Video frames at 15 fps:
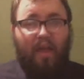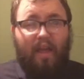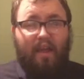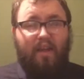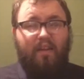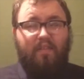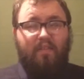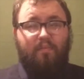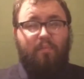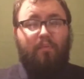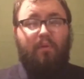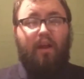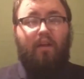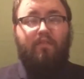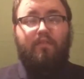Hey guys, it's me,
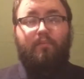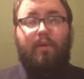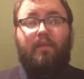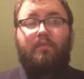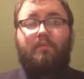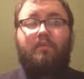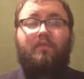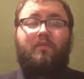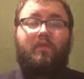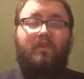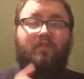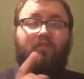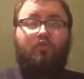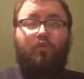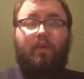Fidel, with my
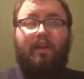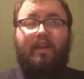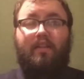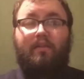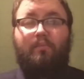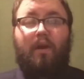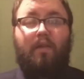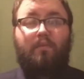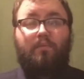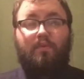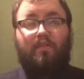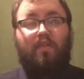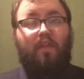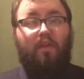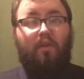experience is your key to the impossible
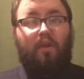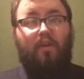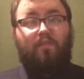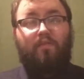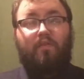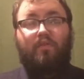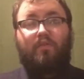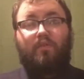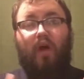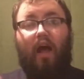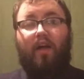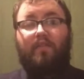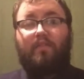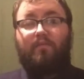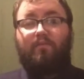points. Thank you guys for this cool,
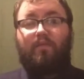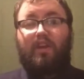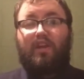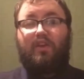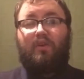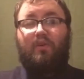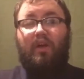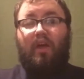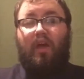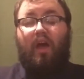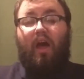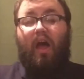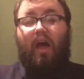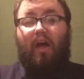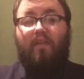awesome video.
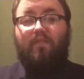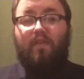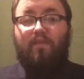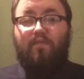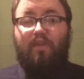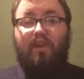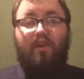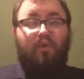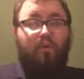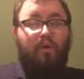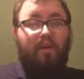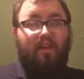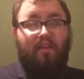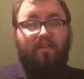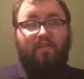This video
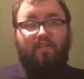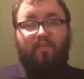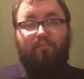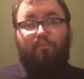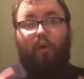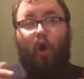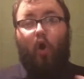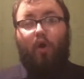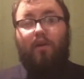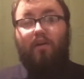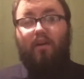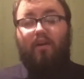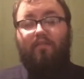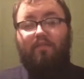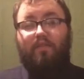is
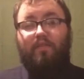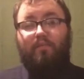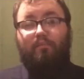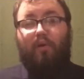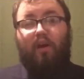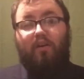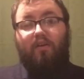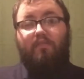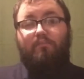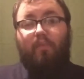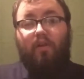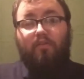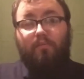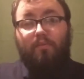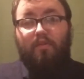part of
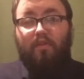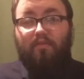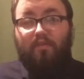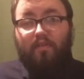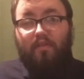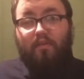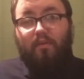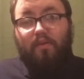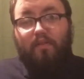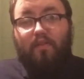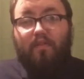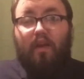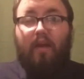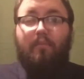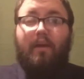multiple different
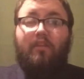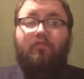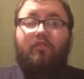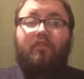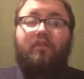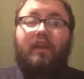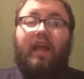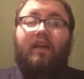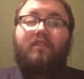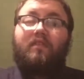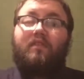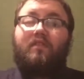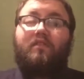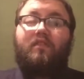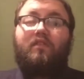series. I'm actually going to add
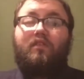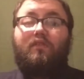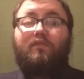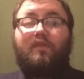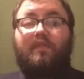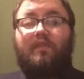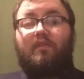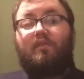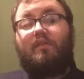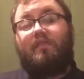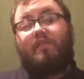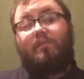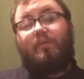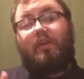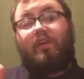this into different
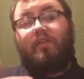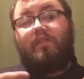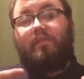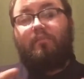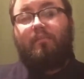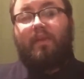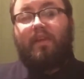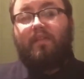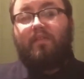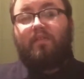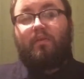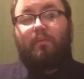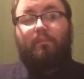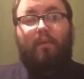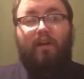series because it means
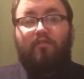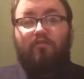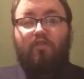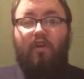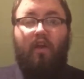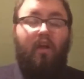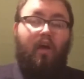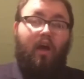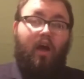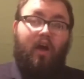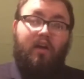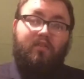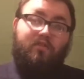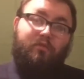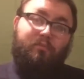so much
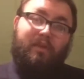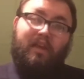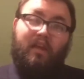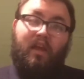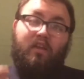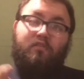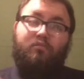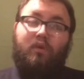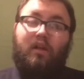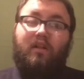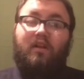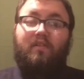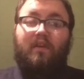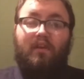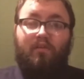to me, as well
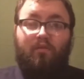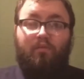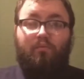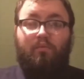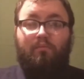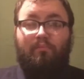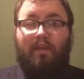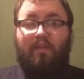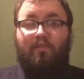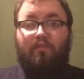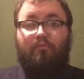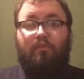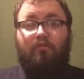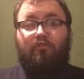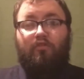as I know it will mean
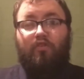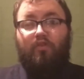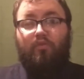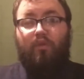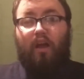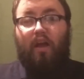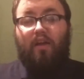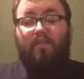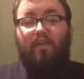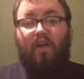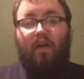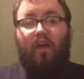so much to you guys.